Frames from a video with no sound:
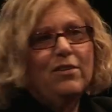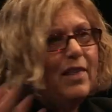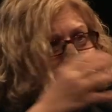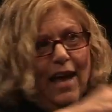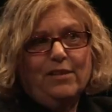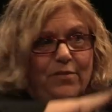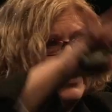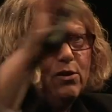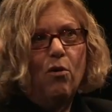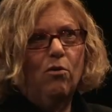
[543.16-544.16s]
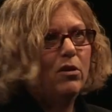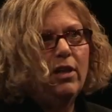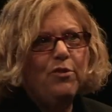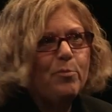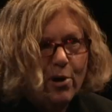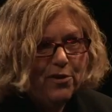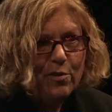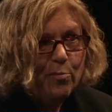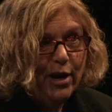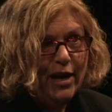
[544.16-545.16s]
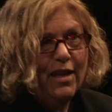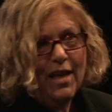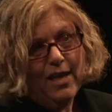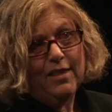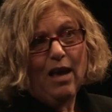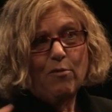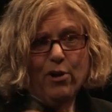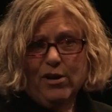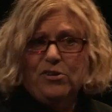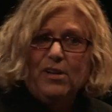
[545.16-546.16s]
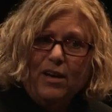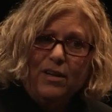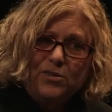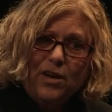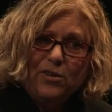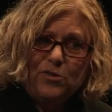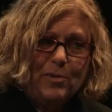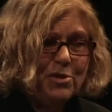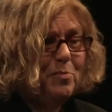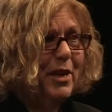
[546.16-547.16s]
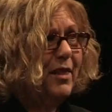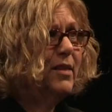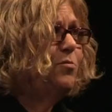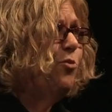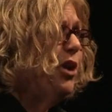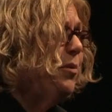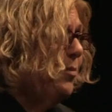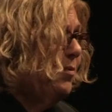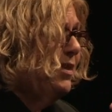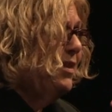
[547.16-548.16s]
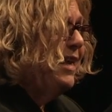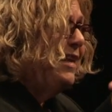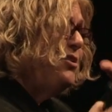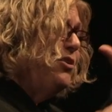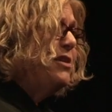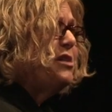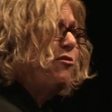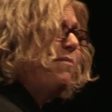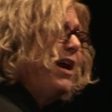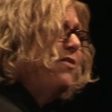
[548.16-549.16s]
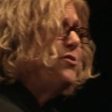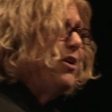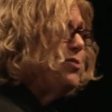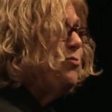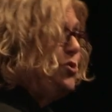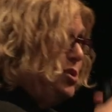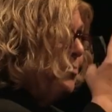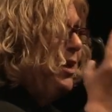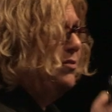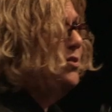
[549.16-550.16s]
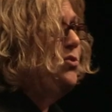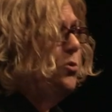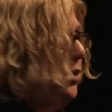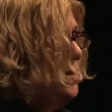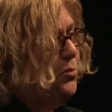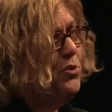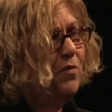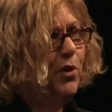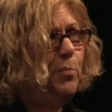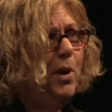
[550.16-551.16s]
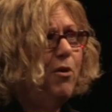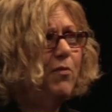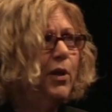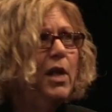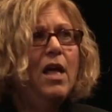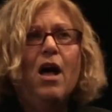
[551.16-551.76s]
So that activates a whole other part of the brain that we're actually not going to talk too much about this morning, that I do in some of my other talks, which is about stories, which are very powerful.